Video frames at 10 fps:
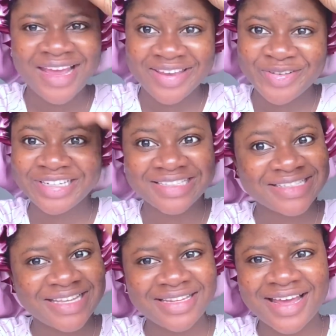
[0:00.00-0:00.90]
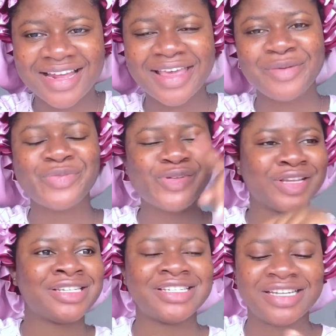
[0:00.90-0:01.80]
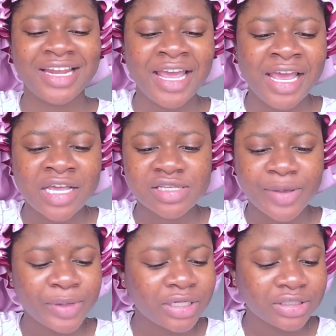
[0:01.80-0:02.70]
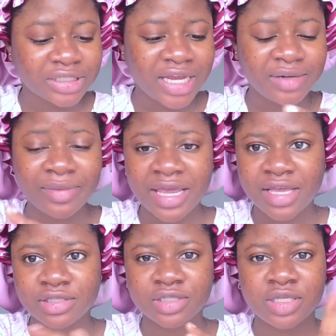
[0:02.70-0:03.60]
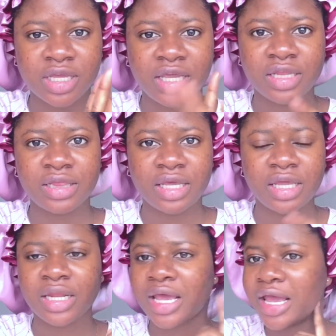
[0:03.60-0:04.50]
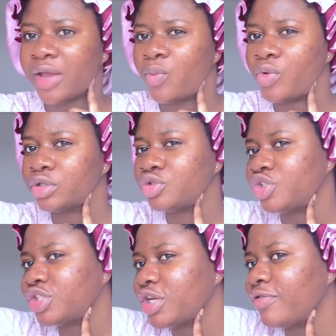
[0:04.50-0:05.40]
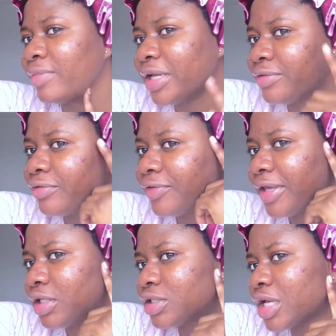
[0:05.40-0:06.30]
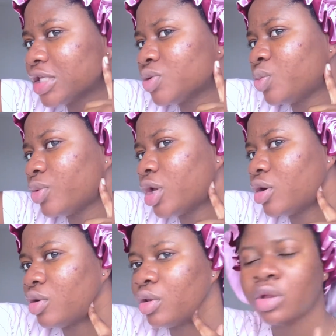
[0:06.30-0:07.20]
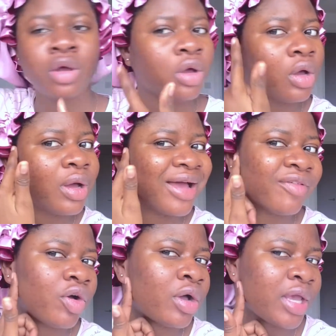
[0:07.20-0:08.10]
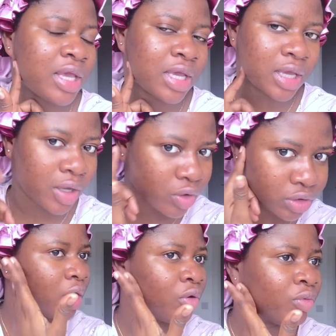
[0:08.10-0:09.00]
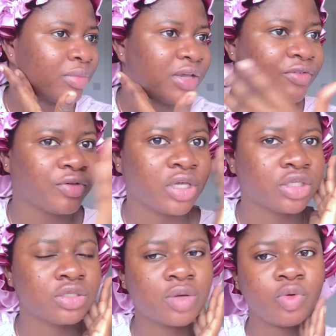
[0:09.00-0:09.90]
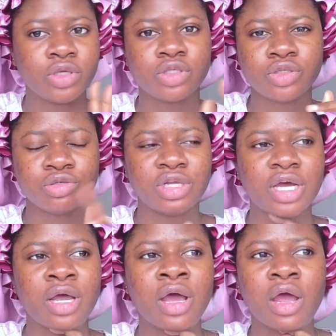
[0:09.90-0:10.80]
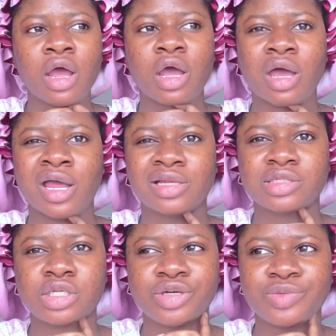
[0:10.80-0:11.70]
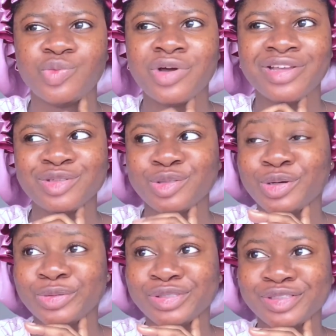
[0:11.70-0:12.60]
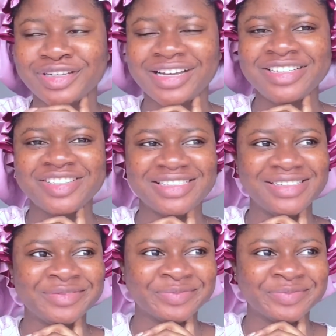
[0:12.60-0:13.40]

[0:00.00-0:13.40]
You want to see that, keep watching. So I plan on dyeing my hair today. Then I want to shave my face as well. I've got hair on my face. I'm going to do that. And what else do I want to do actually?